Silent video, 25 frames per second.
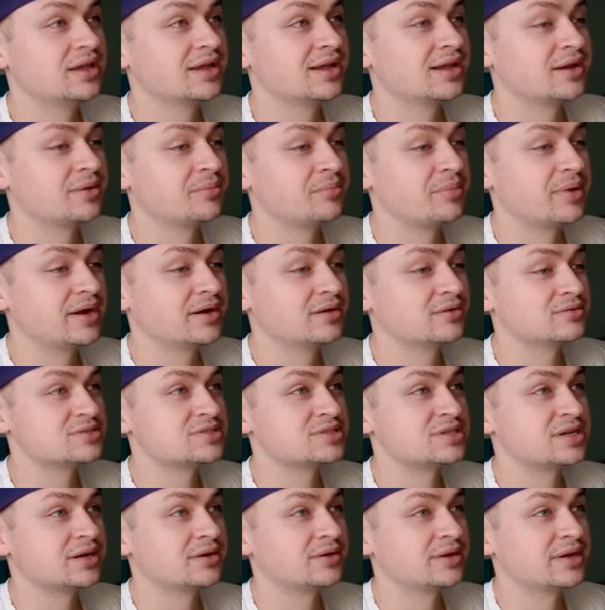Camaros
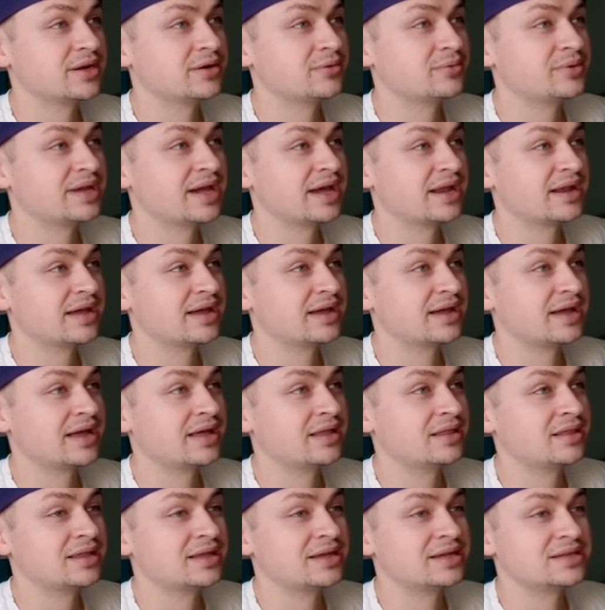here. Here we got a
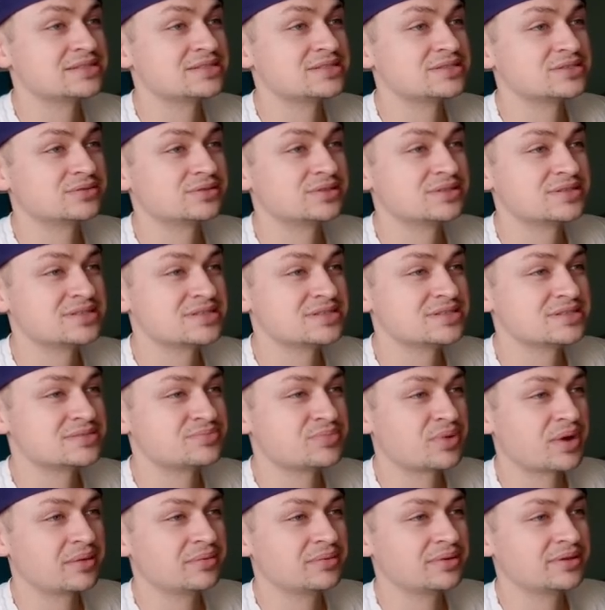LS, so this is
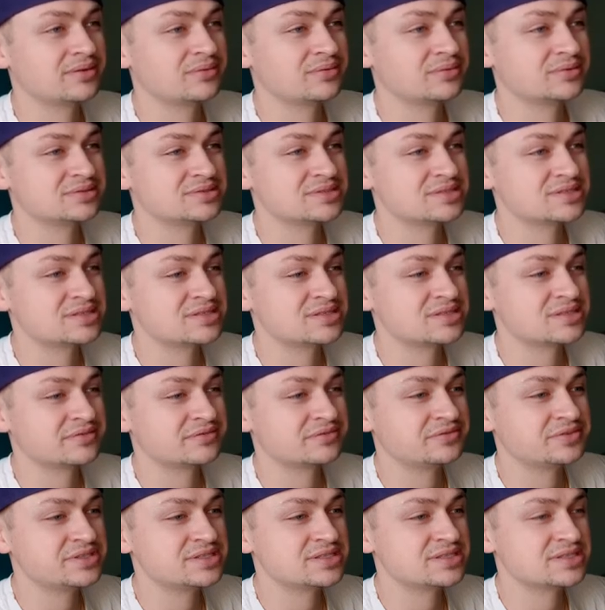probably, what is this, a
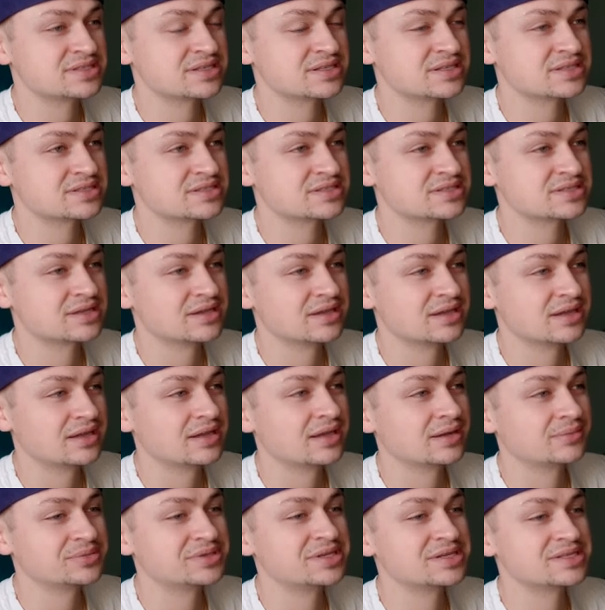V6?
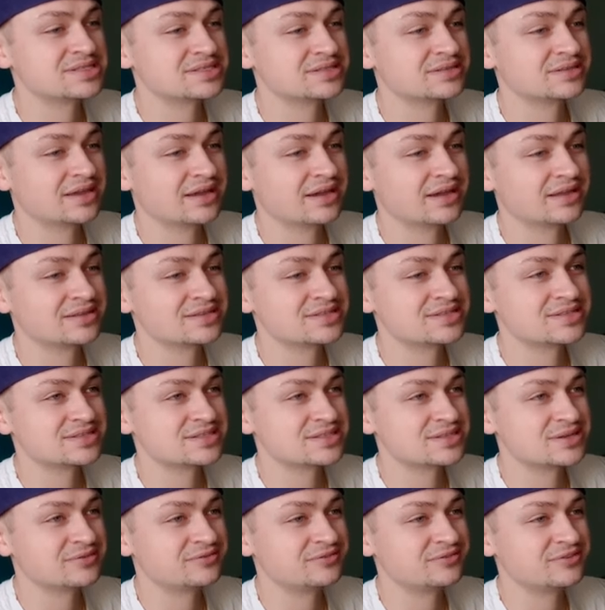I'm guessing, yeah, this is
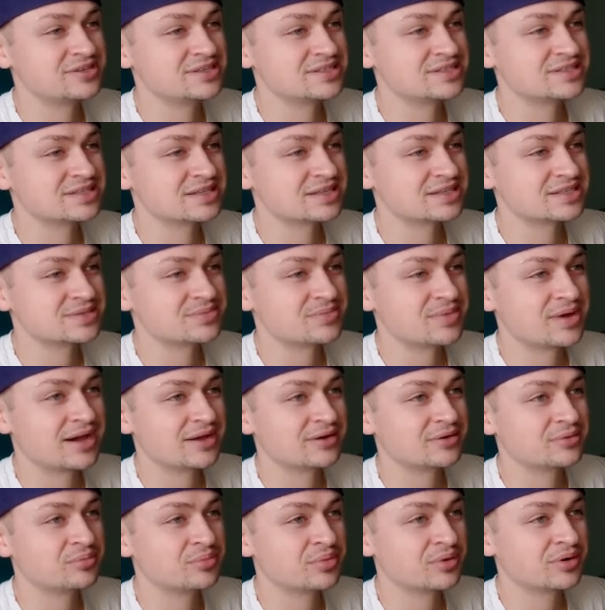a V6
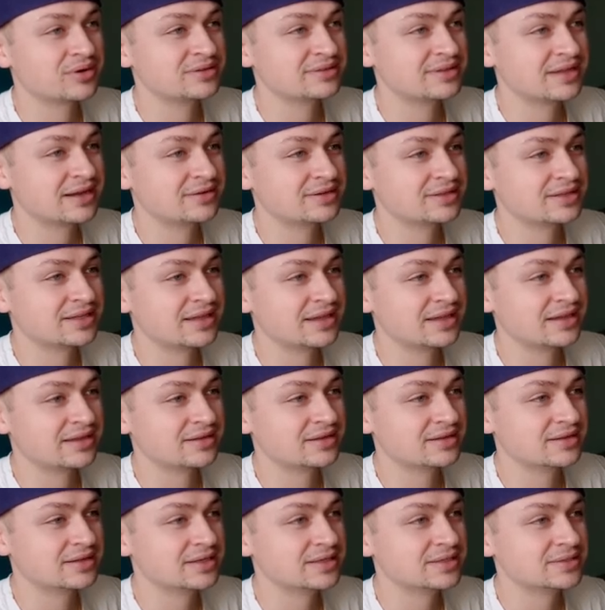model. Burned down again.